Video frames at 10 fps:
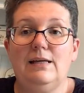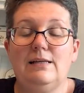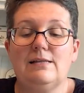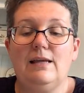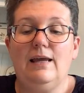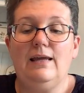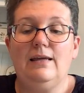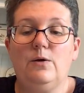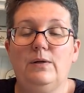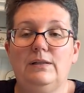is
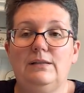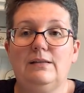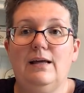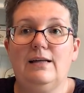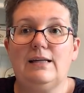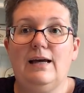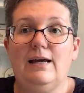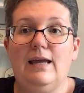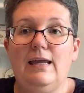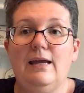a quilt that
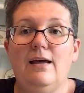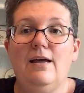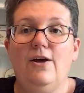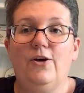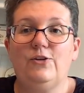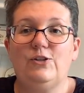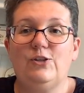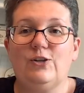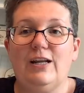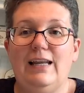I
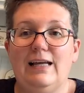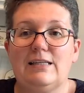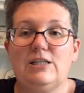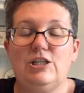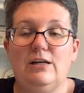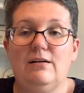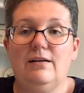undertook last year.